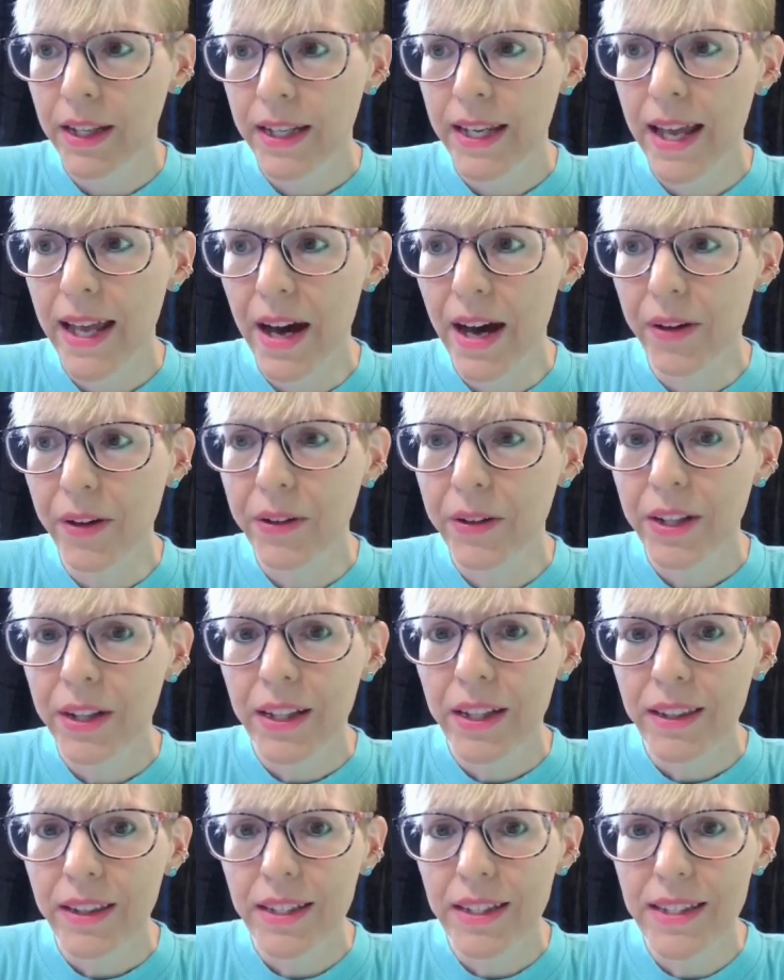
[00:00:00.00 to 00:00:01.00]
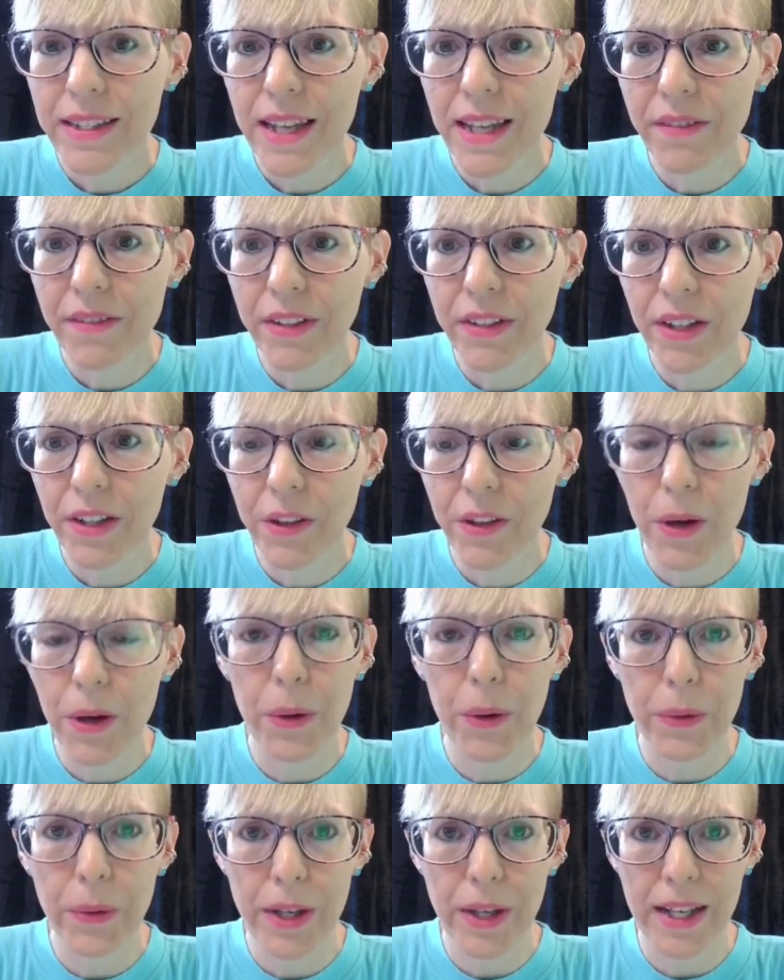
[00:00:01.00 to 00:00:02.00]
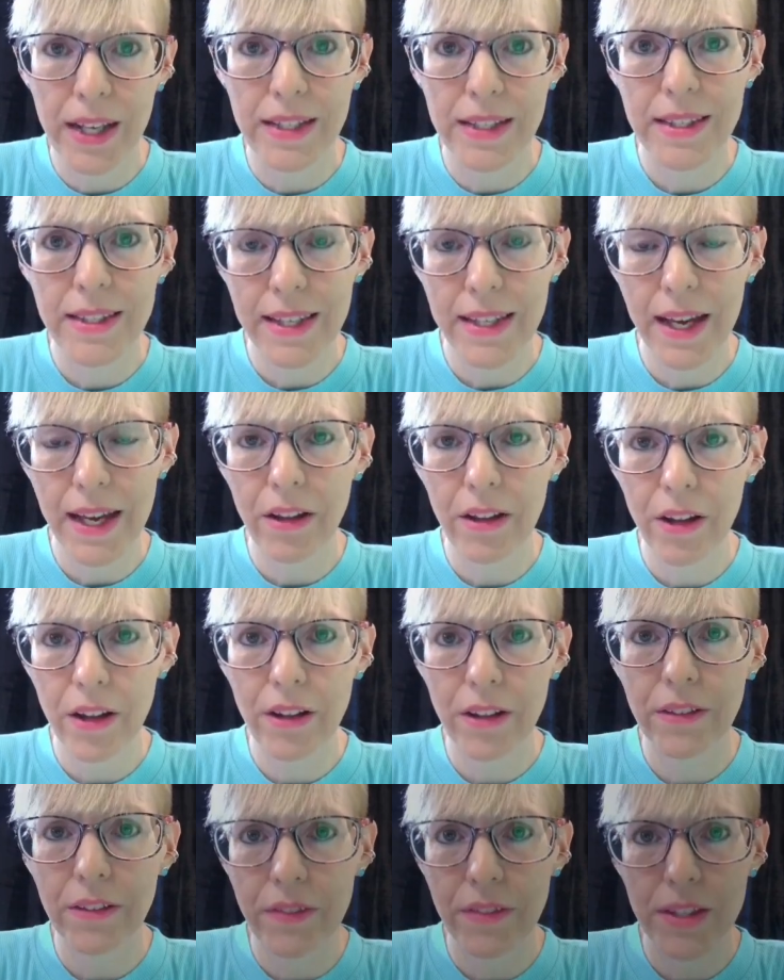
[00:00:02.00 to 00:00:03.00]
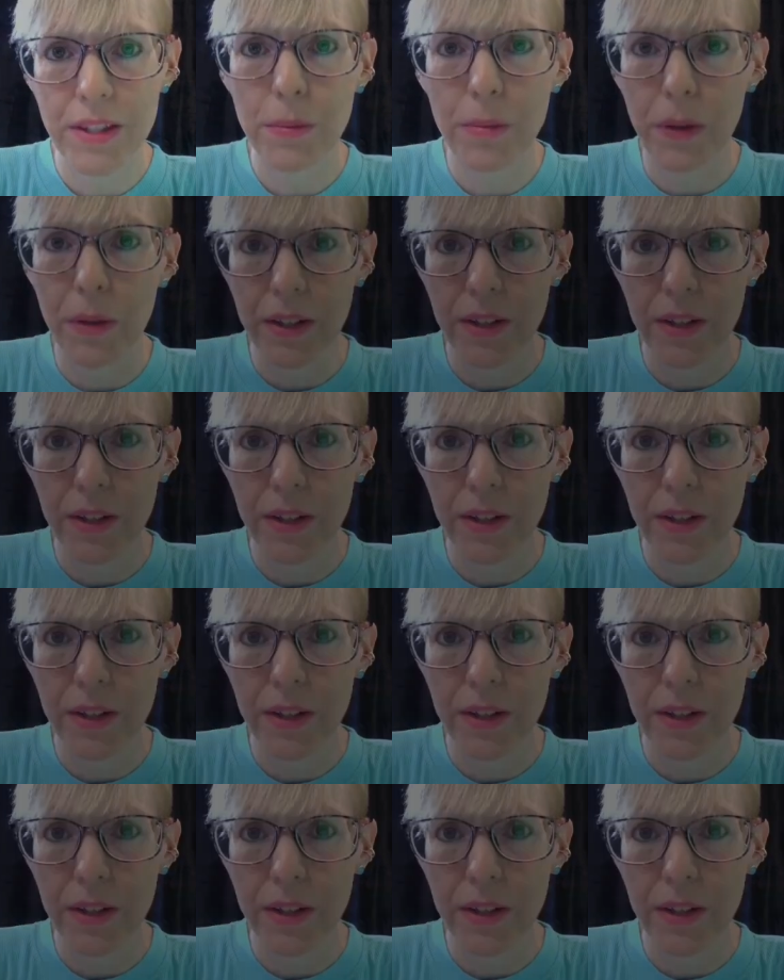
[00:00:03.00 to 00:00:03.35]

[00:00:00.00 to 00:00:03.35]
Now, let's dive into the code and see how all of this